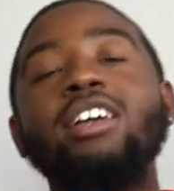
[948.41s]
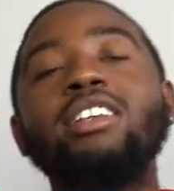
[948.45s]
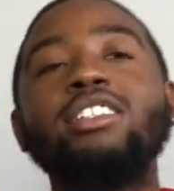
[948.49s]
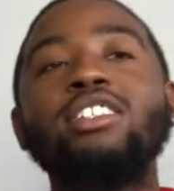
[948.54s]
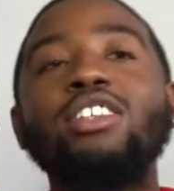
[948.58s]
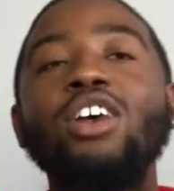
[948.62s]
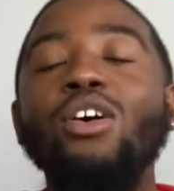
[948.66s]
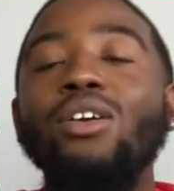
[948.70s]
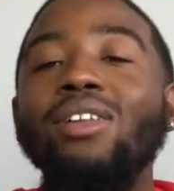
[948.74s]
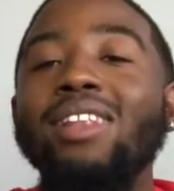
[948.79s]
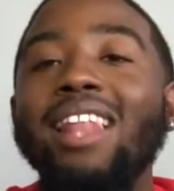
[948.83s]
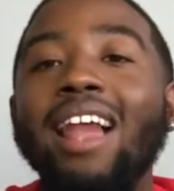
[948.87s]

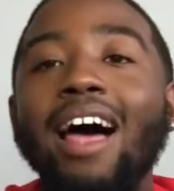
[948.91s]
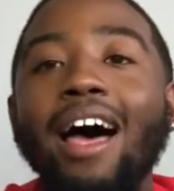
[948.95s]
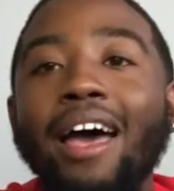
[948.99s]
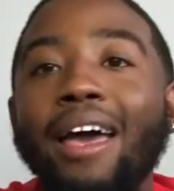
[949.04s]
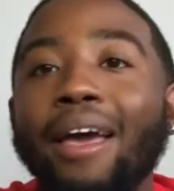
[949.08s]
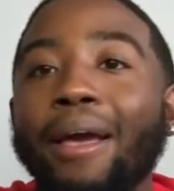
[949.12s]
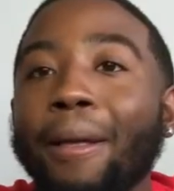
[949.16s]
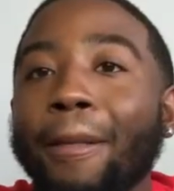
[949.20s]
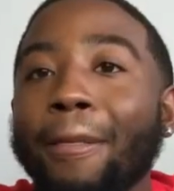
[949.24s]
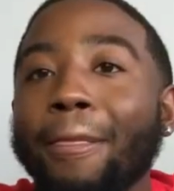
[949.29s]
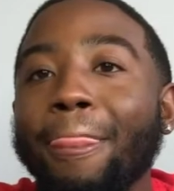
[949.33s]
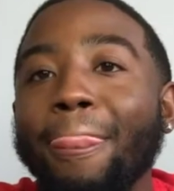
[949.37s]
So
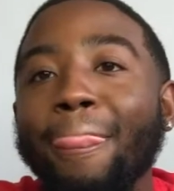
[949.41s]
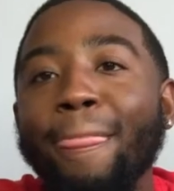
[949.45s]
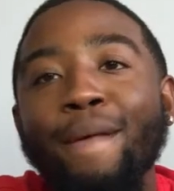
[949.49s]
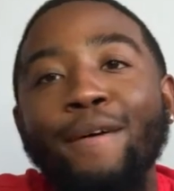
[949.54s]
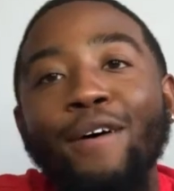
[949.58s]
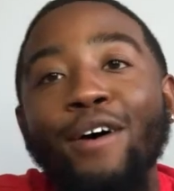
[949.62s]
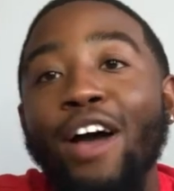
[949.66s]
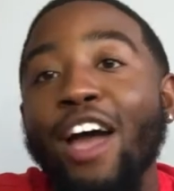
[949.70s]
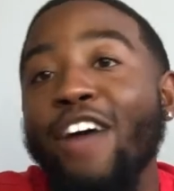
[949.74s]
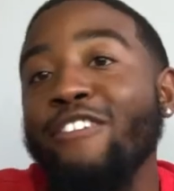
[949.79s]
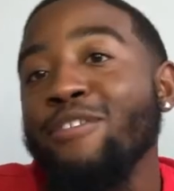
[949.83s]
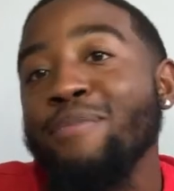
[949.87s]
like
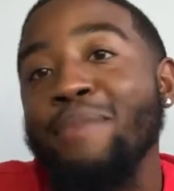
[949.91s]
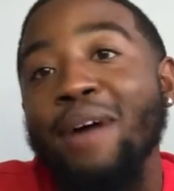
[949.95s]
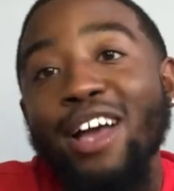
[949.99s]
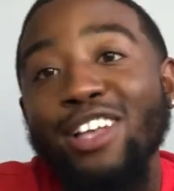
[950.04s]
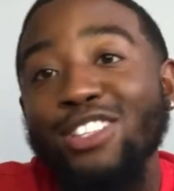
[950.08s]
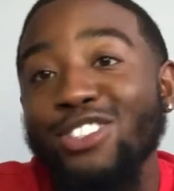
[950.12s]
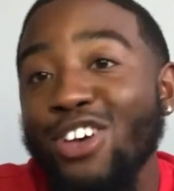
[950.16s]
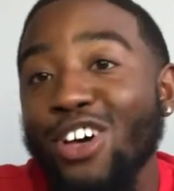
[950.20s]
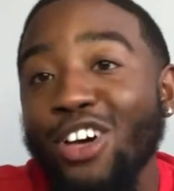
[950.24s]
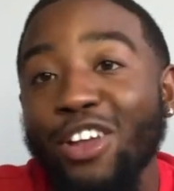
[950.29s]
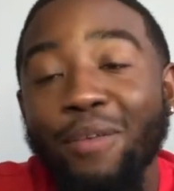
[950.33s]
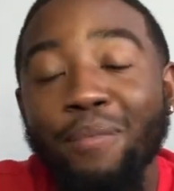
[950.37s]
well,
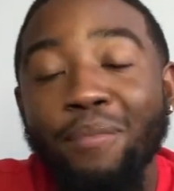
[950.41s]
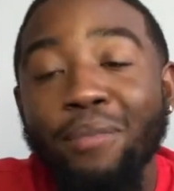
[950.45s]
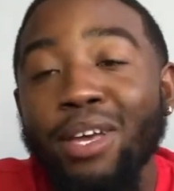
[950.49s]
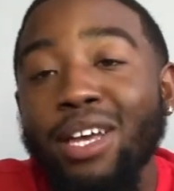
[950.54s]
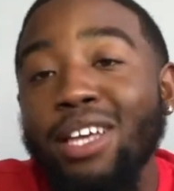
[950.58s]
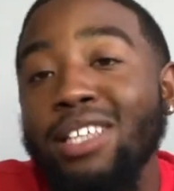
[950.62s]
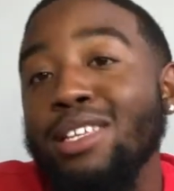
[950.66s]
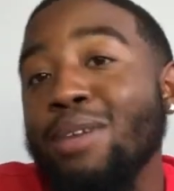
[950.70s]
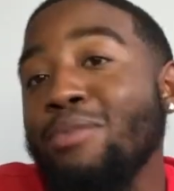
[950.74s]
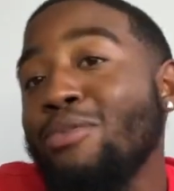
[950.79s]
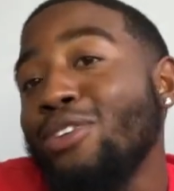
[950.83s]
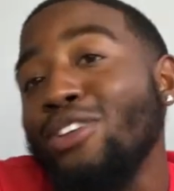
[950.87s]
everybody taller than me
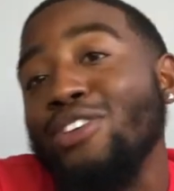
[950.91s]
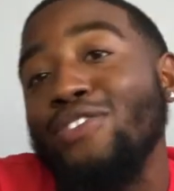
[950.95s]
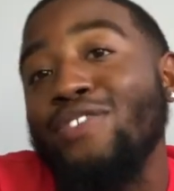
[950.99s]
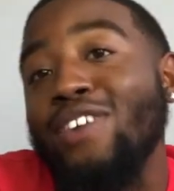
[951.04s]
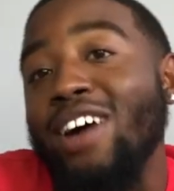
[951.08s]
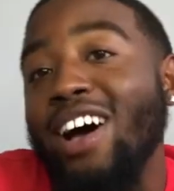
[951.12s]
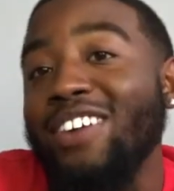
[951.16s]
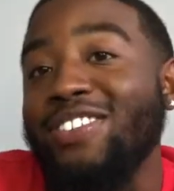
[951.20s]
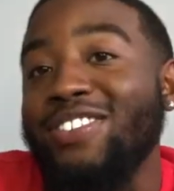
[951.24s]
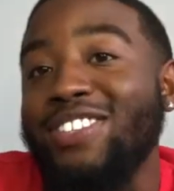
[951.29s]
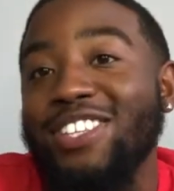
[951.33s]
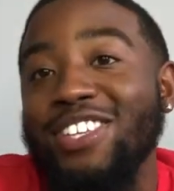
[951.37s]
because I'm only
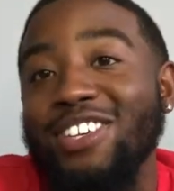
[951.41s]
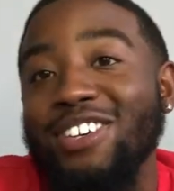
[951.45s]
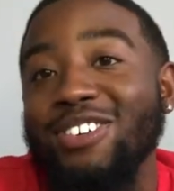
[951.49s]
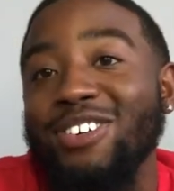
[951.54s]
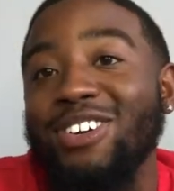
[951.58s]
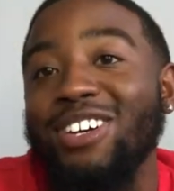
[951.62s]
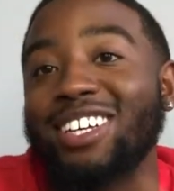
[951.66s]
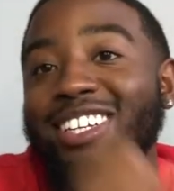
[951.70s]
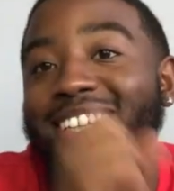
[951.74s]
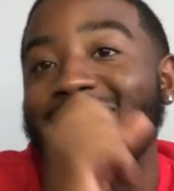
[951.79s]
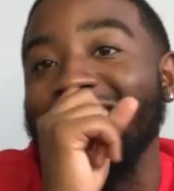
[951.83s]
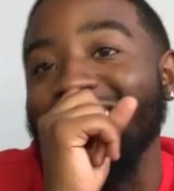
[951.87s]

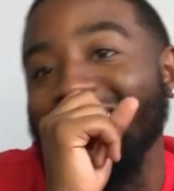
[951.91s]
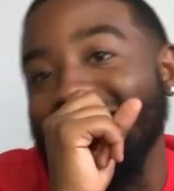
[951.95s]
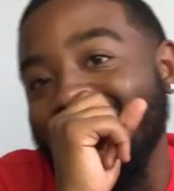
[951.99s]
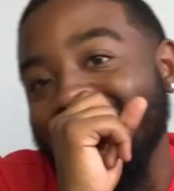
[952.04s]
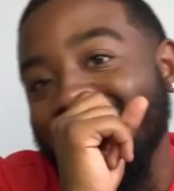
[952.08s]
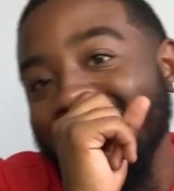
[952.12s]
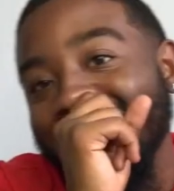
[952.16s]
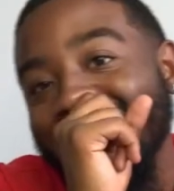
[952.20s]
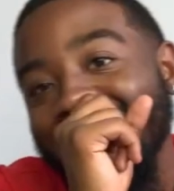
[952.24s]
5'2".